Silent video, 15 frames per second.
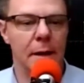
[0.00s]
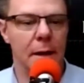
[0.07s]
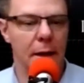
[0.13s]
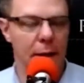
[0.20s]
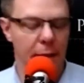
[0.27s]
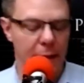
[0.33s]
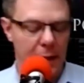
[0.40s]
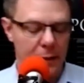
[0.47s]

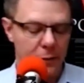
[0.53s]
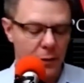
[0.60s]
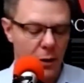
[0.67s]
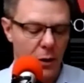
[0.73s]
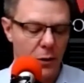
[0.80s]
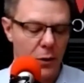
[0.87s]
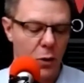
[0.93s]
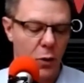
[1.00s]
That's all
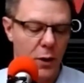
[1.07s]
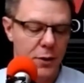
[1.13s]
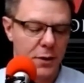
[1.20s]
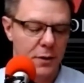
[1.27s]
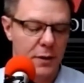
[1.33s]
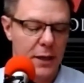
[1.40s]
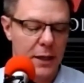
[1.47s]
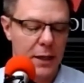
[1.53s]
the questions
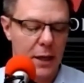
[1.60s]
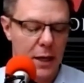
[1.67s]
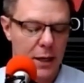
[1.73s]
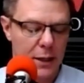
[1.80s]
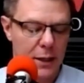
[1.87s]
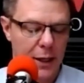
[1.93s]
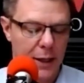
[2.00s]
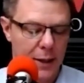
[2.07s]
I got,
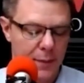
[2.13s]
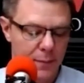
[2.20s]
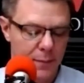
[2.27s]
Cam.